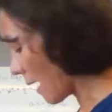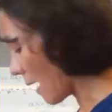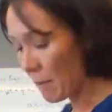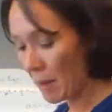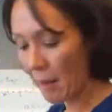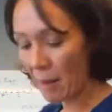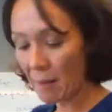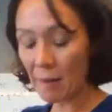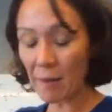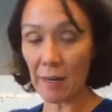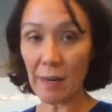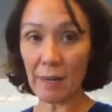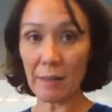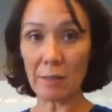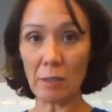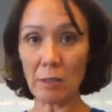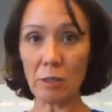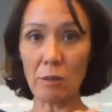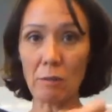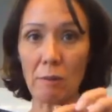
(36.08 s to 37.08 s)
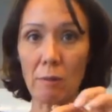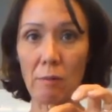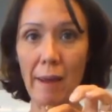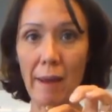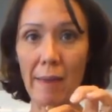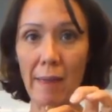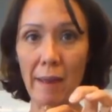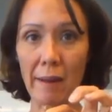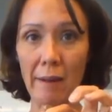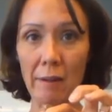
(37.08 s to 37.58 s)
It's connected to a
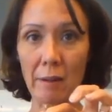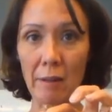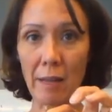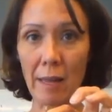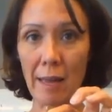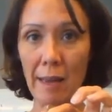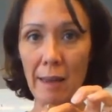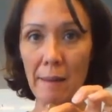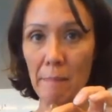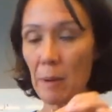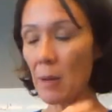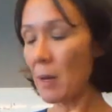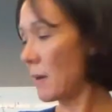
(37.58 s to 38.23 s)
right angle clamp.